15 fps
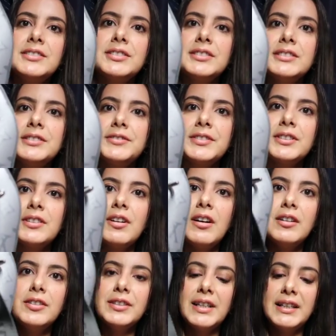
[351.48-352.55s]
are a different
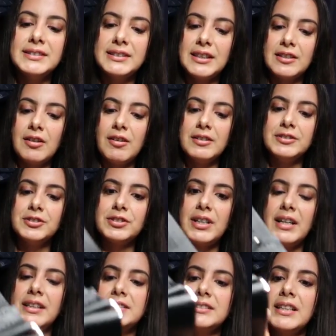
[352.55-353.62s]
color. It has that
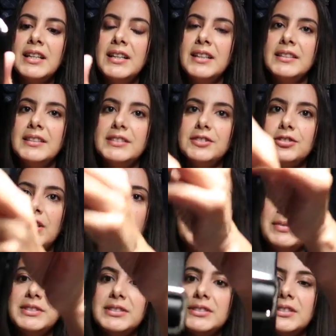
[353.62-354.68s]
contrast. The
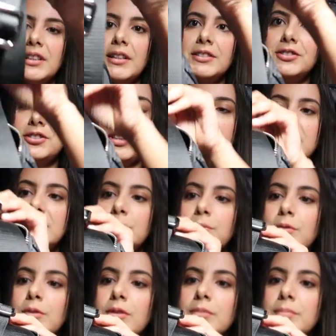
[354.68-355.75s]
strap is
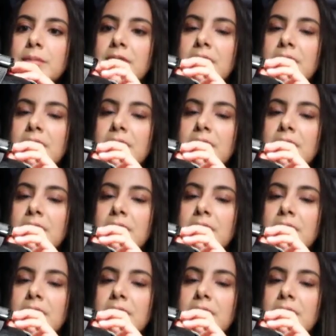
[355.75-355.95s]
adjustable.